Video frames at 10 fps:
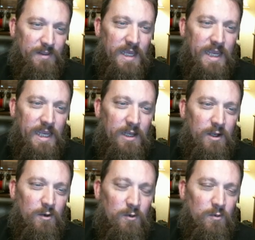
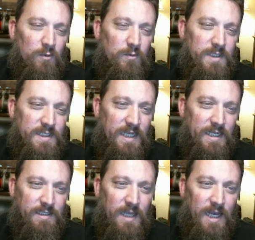They
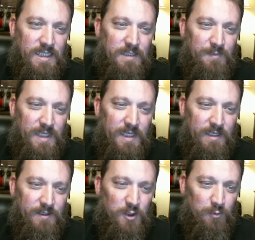decided not to
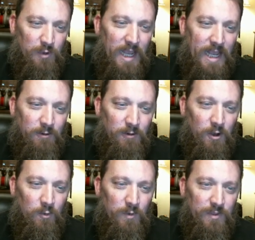be super
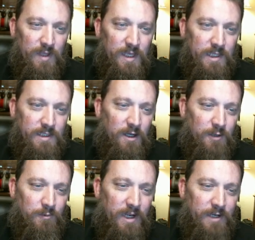aggro with the Dawn
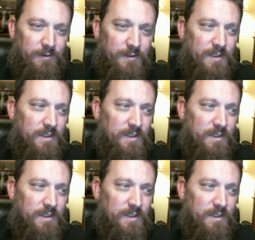Riders,